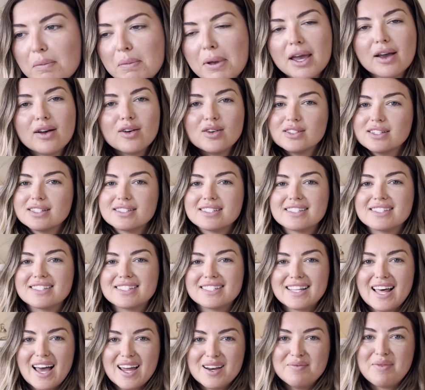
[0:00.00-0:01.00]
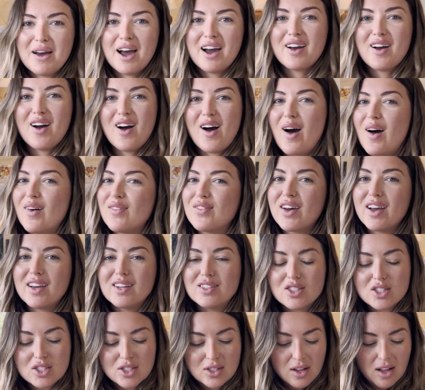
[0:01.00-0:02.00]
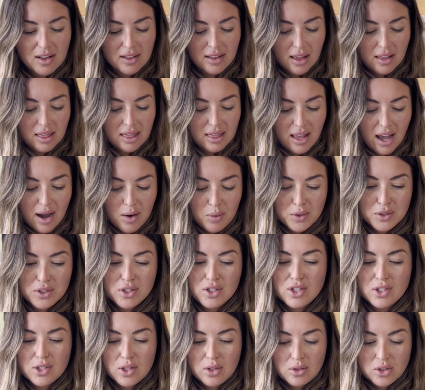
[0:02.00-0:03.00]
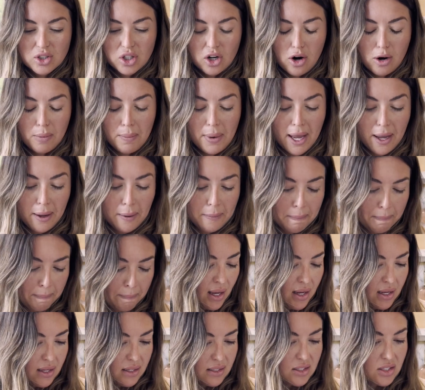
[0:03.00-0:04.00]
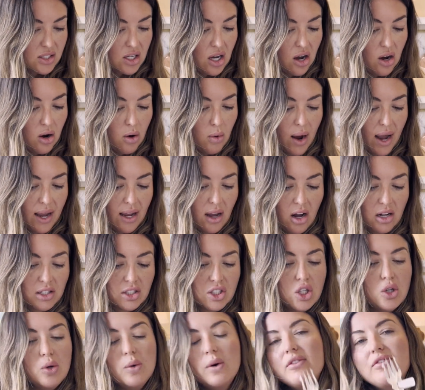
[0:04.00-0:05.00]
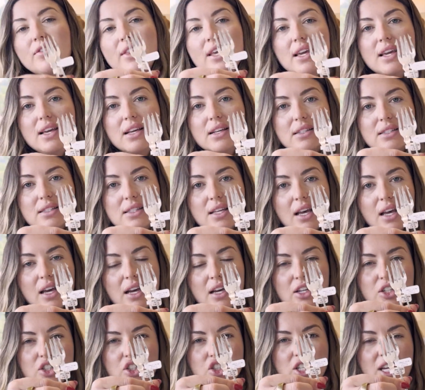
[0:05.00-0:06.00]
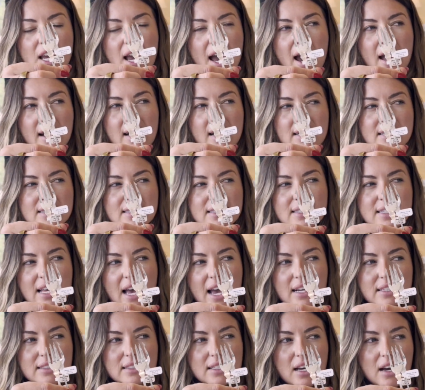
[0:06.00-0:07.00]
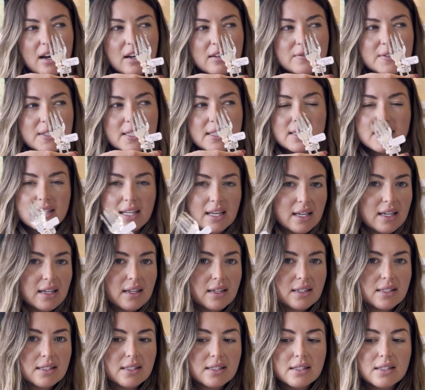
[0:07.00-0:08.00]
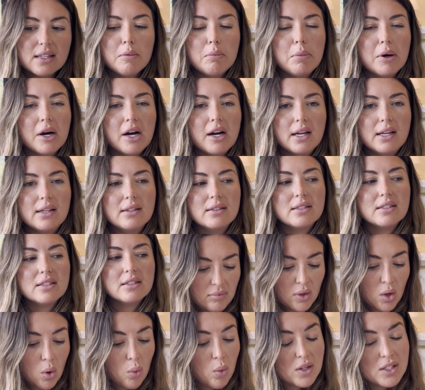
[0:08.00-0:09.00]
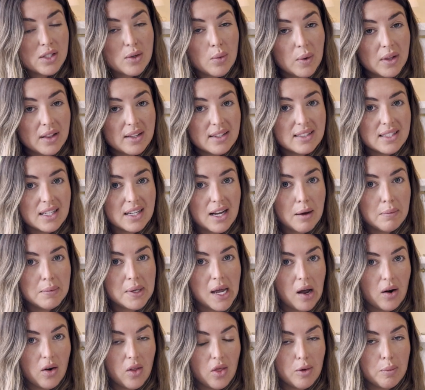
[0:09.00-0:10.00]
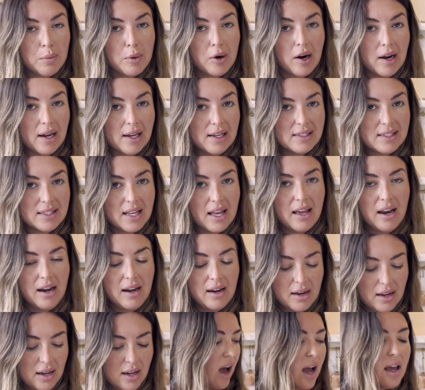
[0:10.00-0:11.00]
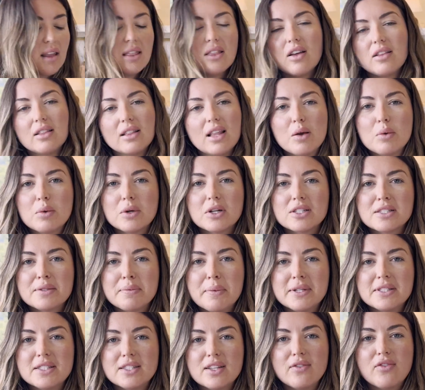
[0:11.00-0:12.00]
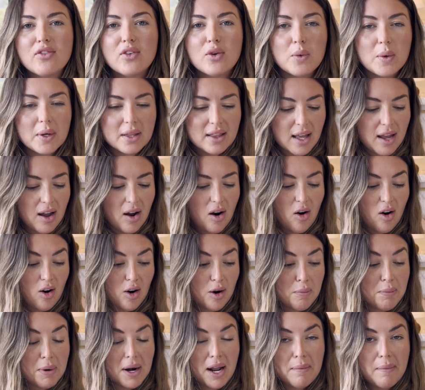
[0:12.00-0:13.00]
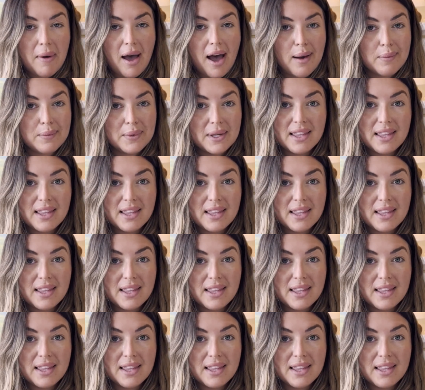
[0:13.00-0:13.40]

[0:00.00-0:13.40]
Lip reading: pickle doesn't slide back off. I just thought that that was so charming. So I got two of these. She had a set of six, but wasn't willing to come down on the price. And I thought they were expensive for what they are, but I'm happy